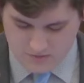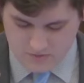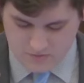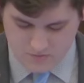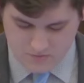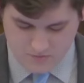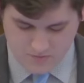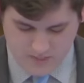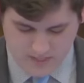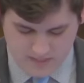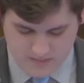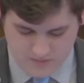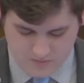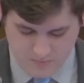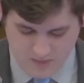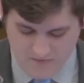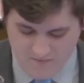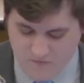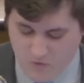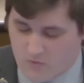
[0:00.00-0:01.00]
students' rights
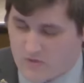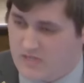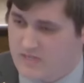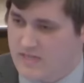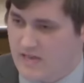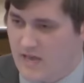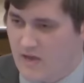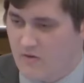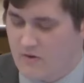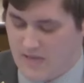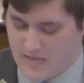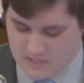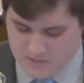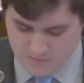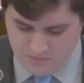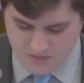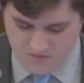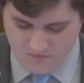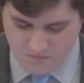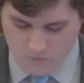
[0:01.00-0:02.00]
by voting down
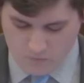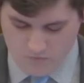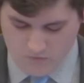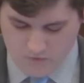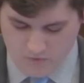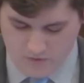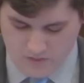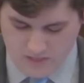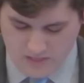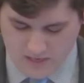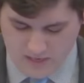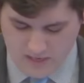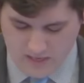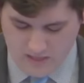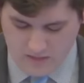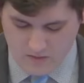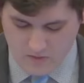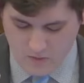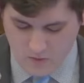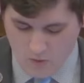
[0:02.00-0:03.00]
SB
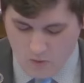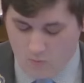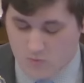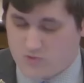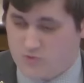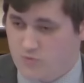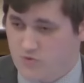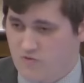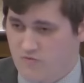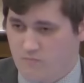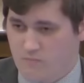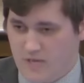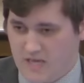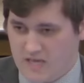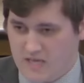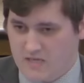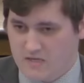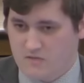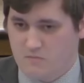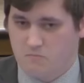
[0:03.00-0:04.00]
439, which would have
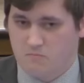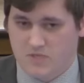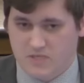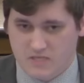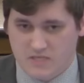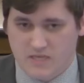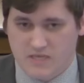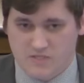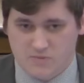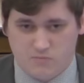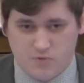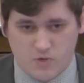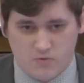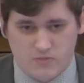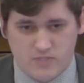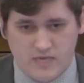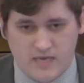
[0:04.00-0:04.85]
banned BDS